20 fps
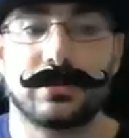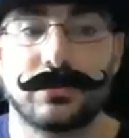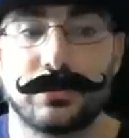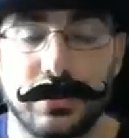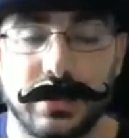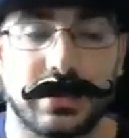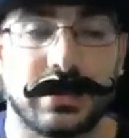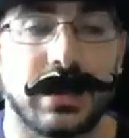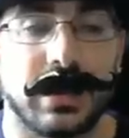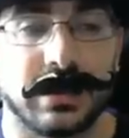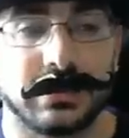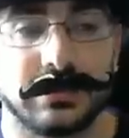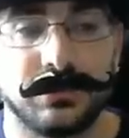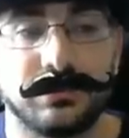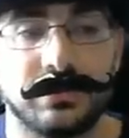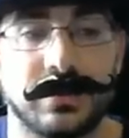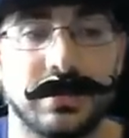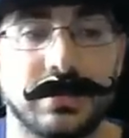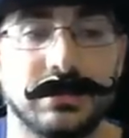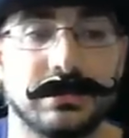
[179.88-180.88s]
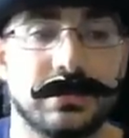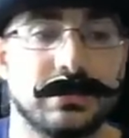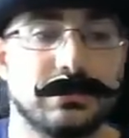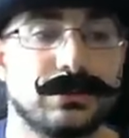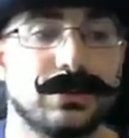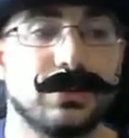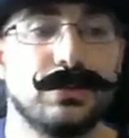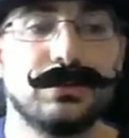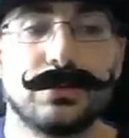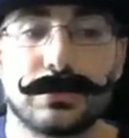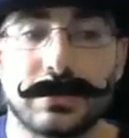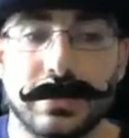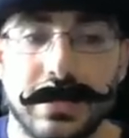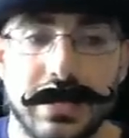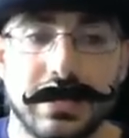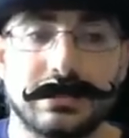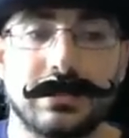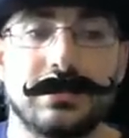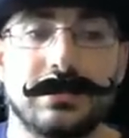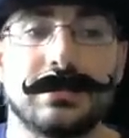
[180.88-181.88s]
quick activate. So you
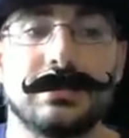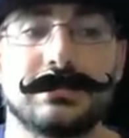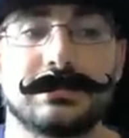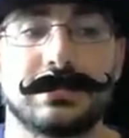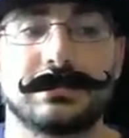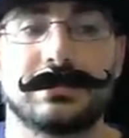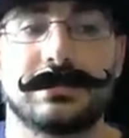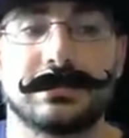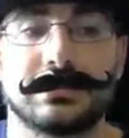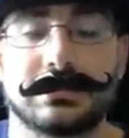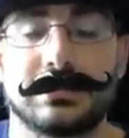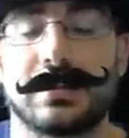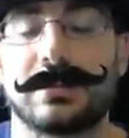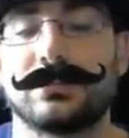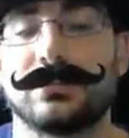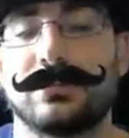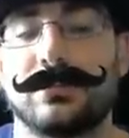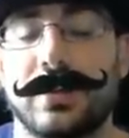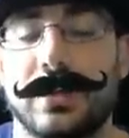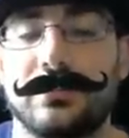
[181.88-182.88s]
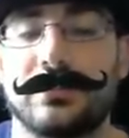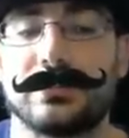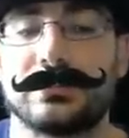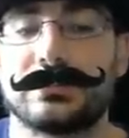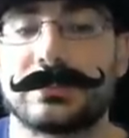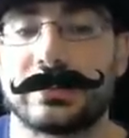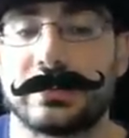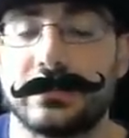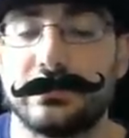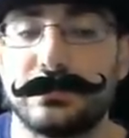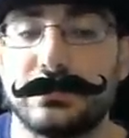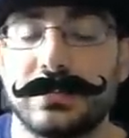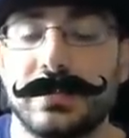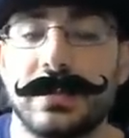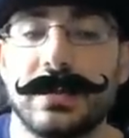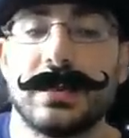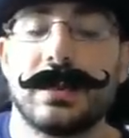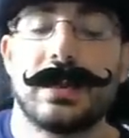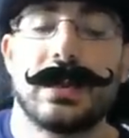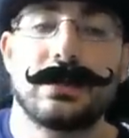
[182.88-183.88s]
write this at the start of every script,
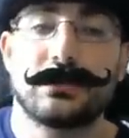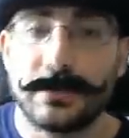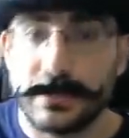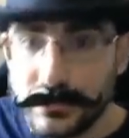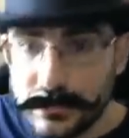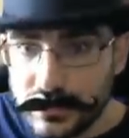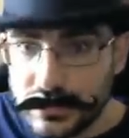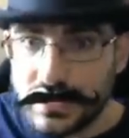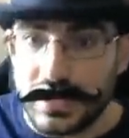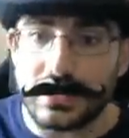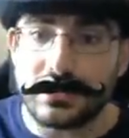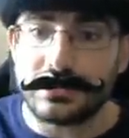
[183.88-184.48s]
and when you run